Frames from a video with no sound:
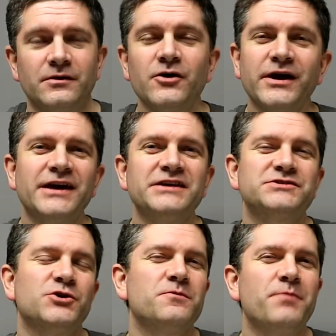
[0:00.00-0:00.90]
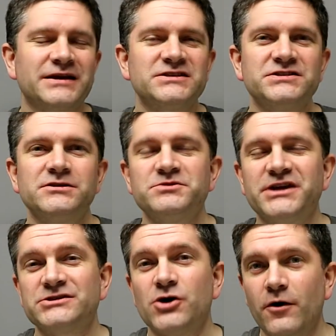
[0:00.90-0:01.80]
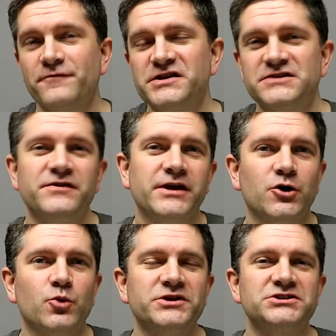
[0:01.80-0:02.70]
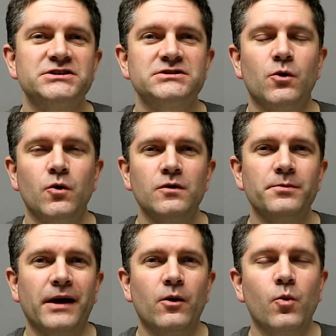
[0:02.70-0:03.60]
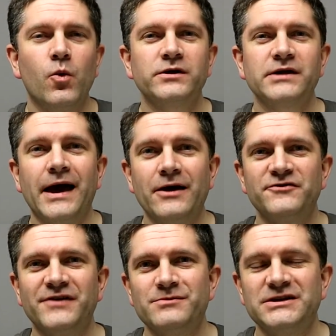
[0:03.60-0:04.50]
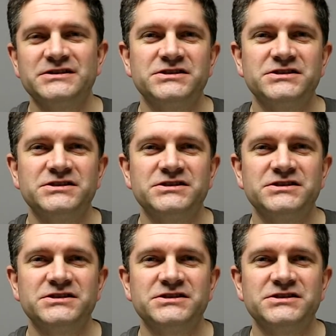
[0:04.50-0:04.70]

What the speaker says: Okay, so back to the subject of this video, which is all about what our family